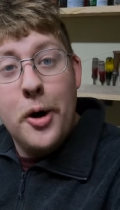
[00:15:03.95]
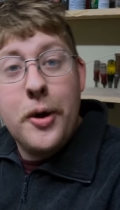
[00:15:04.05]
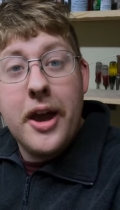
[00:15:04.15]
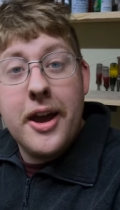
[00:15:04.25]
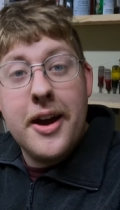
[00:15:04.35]

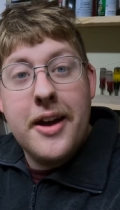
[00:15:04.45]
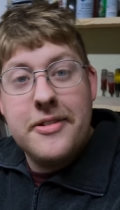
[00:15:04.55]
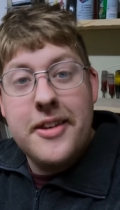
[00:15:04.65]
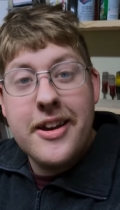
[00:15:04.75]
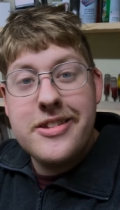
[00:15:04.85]
Okay
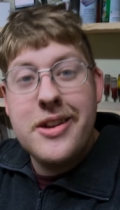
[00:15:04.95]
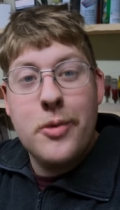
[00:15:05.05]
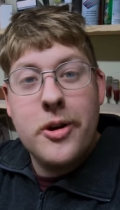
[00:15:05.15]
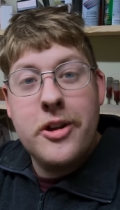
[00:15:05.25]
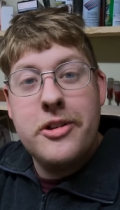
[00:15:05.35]
guys, next thing
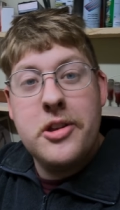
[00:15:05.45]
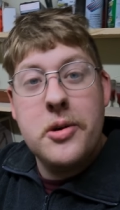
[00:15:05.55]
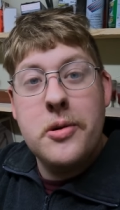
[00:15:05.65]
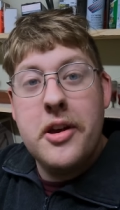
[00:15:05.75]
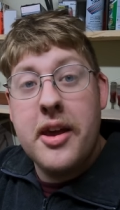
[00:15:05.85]
we're gonna
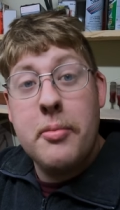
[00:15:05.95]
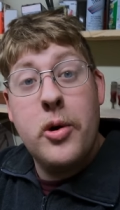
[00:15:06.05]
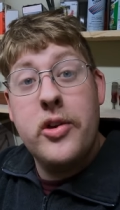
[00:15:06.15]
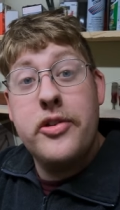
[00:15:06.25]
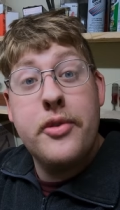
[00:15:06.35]
do is I'm
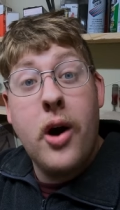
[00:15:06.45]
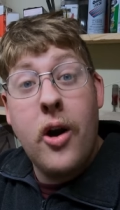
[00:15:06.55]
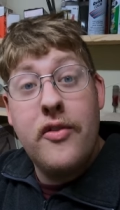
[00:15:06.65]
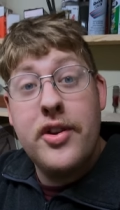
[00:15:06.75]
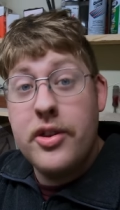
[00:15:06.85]
going to
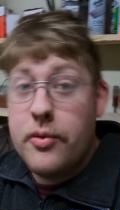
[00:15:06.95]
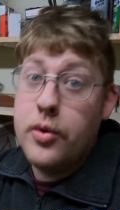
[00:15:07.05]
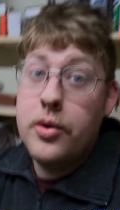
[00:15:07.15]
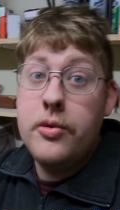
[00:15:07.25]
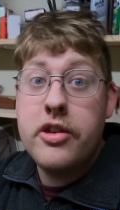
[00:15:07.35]
carve in the
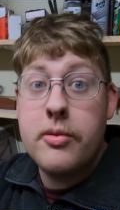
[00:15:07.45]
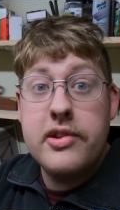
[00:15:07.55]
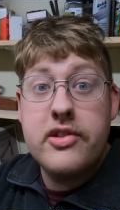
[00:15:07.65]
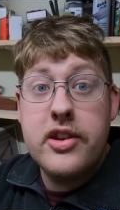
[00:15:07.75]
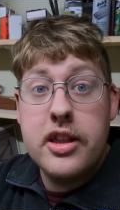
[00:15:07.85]
runes that
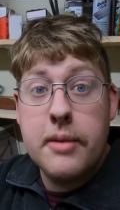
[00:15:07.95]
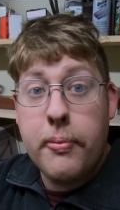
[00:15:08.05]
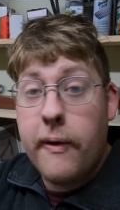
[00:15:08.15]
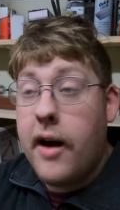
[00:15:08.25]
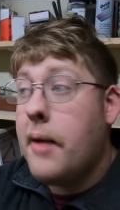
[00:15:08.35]
we see in the
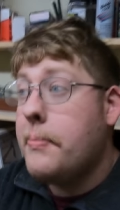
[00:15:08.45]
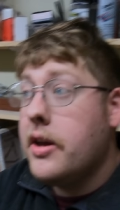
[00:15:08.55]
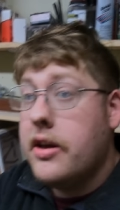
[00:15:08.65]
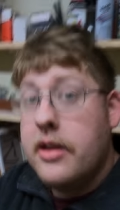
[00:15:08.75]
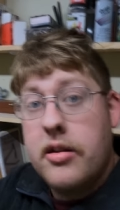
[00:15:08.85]
prop
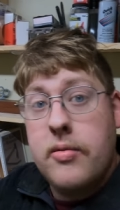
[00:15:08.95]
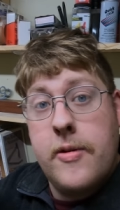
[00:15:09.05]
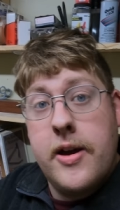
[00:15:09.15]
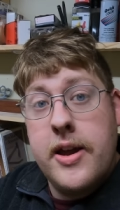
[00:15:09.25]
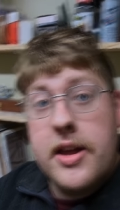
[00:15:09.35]

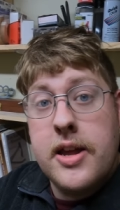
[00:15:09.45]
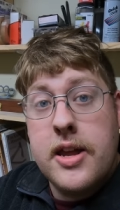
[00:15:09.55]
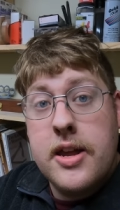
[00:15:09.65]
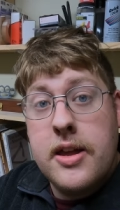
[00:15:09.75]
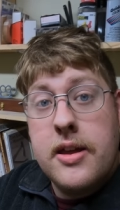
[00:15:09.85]
right
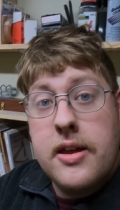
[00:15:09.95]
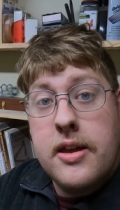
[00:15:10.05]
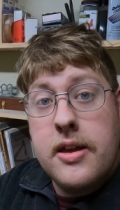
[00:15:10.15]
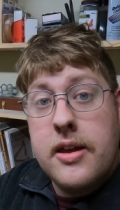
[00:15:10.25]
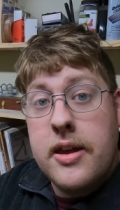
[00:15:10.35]

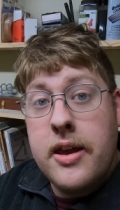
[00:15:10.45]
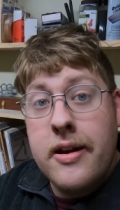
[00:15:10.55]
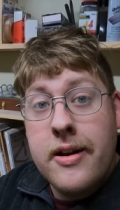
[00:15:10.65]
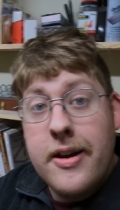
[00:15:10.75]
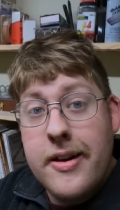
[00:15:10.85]

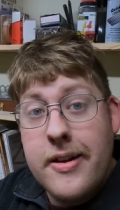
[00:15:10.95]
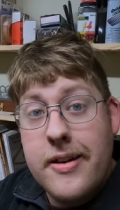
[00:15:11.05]
here.